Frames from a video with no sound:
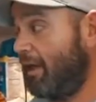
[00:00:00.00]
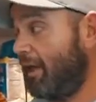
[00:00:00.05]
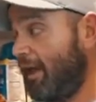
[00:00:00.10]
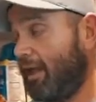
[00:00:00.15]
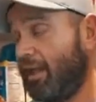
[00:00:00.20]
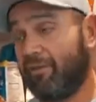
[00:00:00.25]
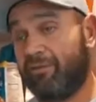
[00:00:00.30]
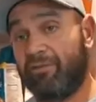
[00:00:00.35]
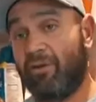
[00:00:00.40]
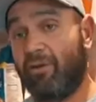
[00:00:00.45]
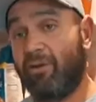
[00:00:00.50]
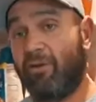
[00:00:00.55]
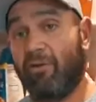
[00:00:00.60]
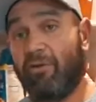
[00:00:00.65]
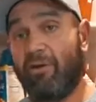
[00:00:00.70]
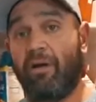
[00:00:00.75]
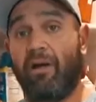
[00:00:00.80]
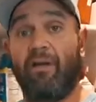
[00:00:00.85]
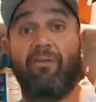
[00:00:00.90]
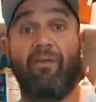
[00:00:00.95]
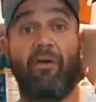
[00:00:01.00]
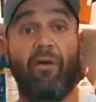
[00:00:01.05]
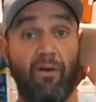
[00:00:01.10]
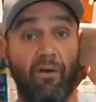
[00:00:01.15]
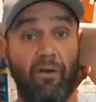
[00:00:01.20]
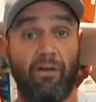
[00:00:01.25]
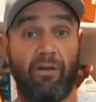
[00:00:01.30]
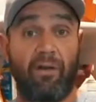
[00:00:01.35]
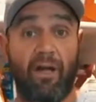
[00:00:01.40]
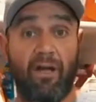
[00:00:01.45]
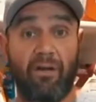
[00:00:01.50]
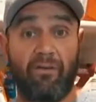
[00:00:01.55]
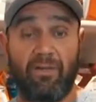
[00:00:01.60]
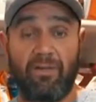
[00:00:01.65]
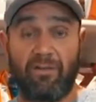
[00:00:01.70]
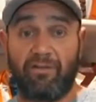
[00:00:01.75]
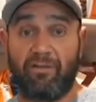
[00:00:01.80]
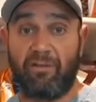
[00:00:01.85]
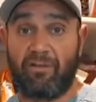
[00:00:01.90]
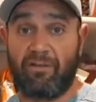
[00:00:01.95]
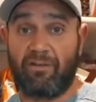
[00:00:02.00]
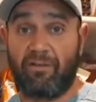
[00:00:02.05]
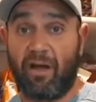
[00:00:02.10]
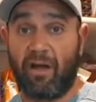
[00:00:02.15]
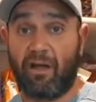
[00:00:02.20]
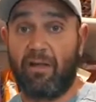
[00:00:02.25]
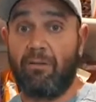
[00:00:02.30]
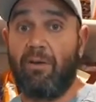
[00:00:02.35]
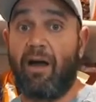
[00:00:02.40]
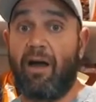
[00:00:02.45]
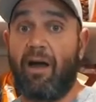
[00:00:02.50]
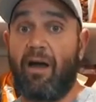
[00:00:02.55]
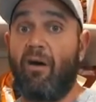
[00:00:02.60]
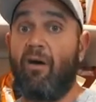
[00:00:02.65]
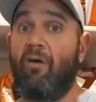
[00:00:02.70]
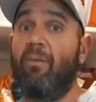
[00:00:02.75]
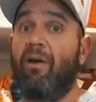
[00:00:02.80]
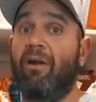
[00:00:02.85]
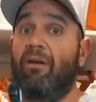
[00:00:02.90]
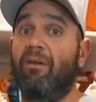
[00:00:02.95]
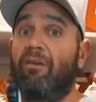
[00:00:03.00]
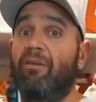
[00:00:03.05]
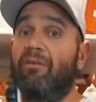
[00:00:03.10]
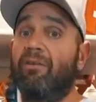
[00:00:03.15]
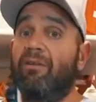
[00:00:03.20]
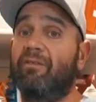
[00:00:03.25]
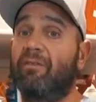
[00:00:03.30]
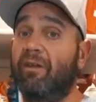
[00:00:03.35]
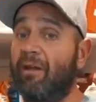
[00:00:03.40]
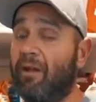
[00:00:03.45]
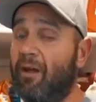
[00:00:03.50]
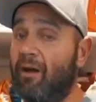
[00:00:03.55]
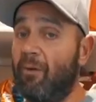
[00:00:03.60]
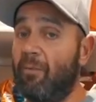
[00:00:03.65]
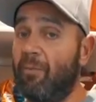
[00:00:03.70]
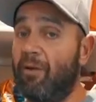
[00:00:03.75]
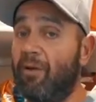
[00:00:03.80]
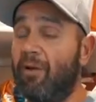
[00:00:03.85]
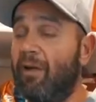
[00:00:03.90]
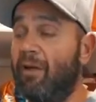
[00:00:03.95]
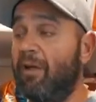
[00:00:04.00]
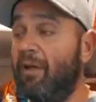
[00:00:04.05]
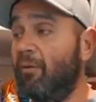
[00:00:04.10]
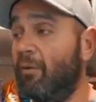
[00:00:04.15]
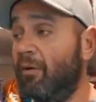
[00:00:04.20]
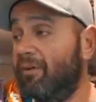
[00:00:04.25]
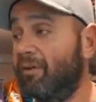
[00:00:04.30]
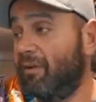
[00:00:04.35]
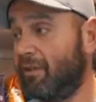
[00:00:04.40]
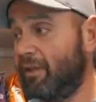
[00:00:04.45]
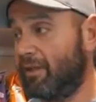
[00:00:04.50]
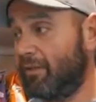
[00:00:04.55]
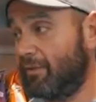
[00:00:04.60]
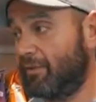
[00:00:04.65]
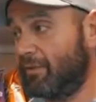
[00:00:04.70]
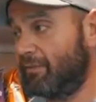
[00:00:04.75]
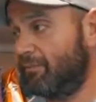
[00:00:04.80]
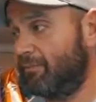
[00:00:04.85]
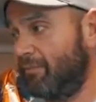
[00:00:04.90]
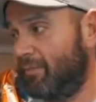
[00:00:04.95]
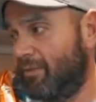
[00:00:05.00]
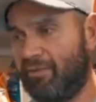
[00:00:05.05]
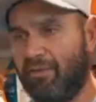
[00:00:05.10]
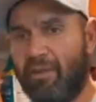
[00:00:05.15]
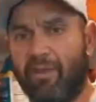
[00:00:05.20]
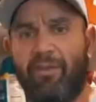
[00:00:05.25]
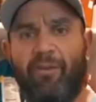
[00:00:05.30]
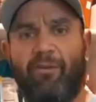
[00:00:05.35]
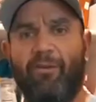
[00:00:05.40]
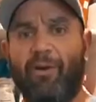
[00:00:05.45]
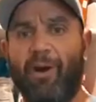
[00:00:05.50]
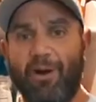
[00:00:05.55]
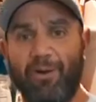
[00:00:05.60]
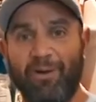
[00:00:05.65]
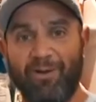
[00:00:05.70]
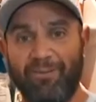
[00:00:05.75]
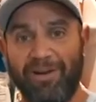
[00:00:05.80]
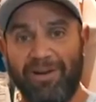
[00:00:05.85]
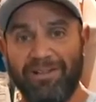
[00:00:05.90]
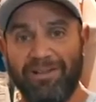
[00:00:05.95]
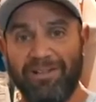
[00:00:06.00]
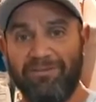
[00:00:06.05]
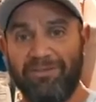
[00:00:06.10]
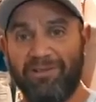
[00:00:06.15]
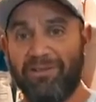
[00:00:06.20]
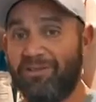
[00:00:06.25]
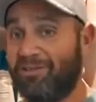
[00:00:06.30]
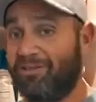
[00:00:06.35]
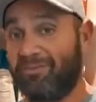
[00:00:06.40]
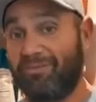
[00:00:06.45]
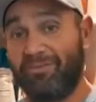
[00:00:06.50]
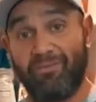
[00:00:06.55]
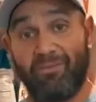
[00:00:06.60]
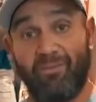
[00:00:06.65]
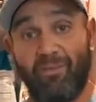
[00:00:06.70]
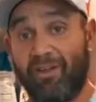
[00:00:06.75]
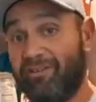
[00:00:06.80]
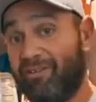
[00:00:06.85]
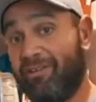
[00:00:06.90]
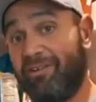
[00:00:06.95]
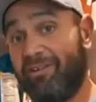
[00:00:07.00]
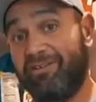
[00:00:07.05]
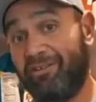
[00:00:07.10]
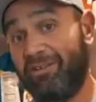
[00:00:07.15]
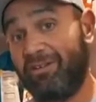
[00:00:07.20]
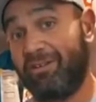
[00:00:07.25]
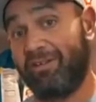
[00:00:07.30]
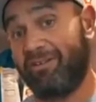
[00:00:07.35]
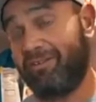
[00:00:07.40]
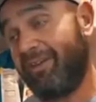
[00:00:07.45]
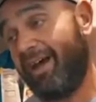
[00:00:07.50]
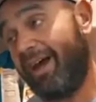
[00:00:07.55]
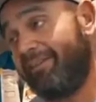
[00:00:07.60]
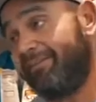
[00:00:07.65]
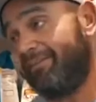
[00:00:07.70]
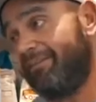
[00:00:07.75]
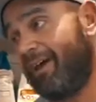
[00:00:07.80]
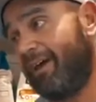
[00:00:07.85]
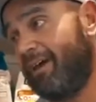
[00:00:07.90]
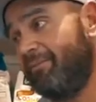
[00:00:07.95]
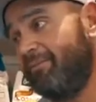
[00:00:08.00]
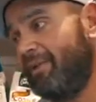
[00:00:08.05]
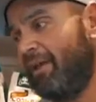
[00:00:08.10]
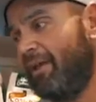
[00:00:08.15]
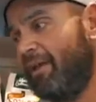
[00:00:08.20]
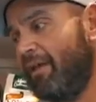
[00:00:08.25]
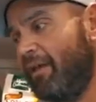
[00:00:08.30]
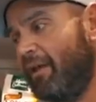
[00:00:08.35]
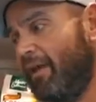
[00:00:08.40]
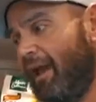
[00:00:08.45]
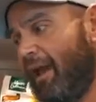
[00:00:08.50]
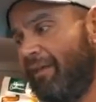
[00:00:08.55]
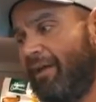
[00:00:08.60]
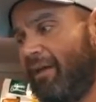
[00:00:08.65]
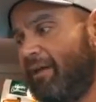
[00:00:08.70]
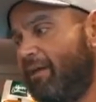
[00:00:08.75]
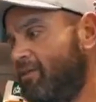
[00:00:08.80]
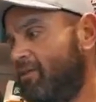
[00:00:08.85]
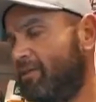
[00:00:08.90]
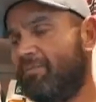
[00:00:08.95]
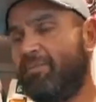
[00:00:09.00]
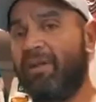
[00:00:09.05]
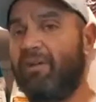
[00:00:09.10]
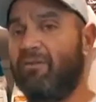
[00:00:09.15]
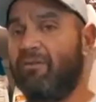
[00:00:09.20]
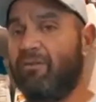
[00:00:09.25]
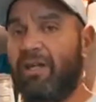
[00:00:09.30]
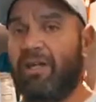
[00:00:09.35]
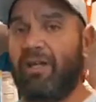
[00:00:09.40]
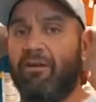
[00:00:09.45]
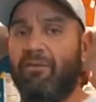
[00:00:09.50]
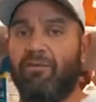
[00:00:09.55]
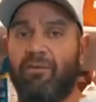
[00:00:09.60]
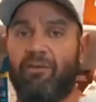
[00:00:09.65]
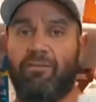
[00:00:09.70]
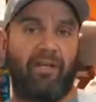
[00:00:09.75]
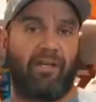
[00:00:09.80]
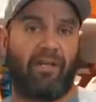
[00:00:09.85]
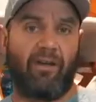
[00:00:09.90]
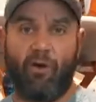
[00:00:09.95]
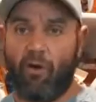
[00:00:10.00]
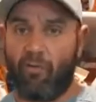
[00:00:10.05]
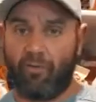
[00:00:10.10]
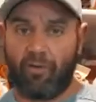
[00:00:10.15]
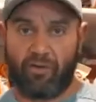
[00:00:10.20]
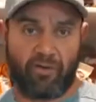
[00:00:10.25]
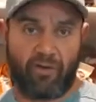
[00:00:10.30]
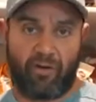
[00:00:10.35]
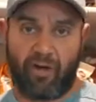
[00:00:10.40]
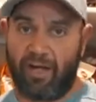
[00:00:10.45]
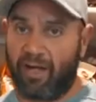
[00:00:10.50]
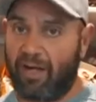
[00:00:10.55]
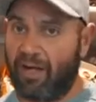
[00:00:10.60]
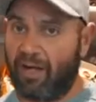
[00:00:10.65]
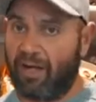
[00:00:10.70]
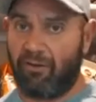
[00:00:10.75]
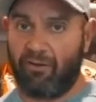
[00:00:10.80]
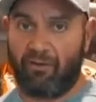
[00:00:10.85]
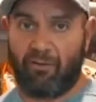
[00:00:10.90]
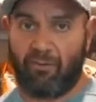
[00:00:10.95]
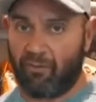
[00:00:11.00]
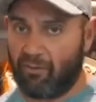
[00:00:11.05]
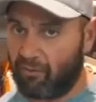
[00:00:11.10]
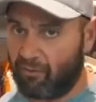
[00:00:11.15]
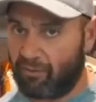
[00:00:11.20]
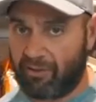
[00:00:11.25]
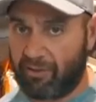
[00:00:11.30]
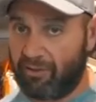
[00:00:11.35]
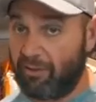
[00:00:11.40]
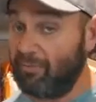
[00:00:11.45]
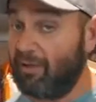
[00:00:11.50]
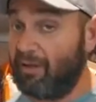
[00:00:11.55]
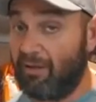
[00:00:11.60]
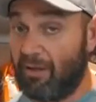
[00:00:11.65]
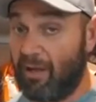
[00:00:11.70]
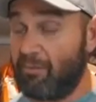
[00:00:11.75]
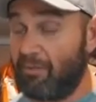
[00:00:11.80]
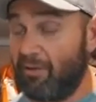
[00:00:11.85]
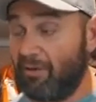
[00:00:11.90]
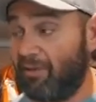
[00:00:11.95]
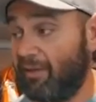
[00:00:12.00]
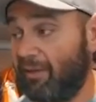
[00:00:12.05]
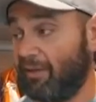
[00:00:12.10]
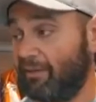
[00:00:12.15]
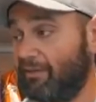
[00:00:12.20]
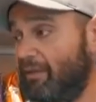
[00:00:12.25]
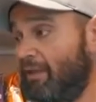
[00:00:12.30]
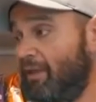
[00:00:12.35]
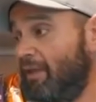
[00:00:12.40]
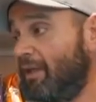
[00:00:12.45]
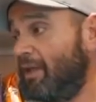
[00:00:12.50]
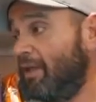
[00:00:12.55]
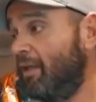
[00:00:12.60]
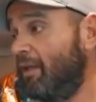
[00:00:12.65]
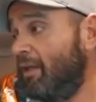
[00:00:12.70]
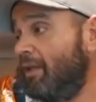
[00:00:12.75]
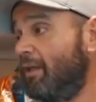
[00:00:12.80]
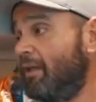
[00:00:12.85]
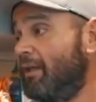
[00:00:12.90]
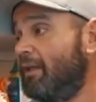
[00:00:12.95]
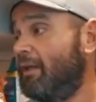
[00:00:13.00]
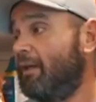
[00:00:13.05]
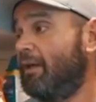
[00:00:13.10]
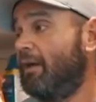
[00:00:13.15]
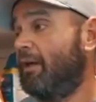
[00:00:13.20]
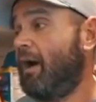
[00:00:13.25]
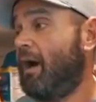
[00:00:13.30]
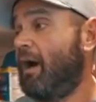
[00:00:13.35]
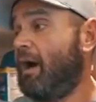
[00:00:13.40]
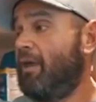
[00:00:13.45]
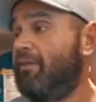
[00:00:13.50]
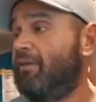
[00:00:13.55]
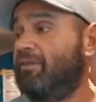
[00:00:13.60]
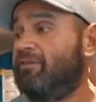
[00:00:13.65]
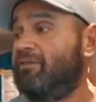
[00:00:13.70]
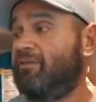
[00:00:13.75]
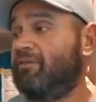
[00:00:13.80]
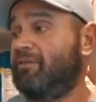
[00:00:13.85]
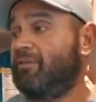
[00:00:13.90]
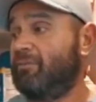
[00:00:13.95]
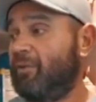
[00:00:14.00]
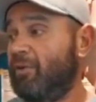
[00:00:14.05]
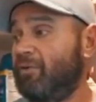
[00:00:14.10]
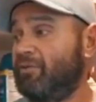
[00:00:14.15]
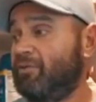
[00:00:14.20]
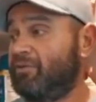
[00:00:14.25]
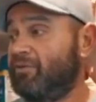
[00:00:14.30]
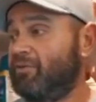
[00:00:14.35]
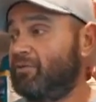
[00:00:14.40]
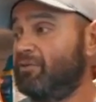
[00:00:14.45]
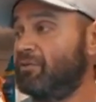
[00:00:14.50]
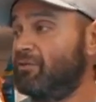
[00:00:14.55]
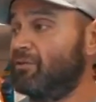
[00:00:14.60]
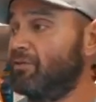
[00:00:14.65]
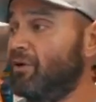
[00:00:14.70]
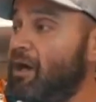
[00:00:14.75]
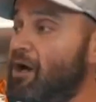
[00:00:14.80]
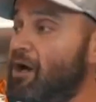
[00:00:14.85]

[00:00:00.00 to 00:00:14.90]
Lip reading: And so I've heard a lot of research talking about how omega-3s can help with the liver. There's nothing wrong with my liver. It just wasn't as good as last time. And that could just be a reading from like overtraining, or it could be a number of things. This is supposed to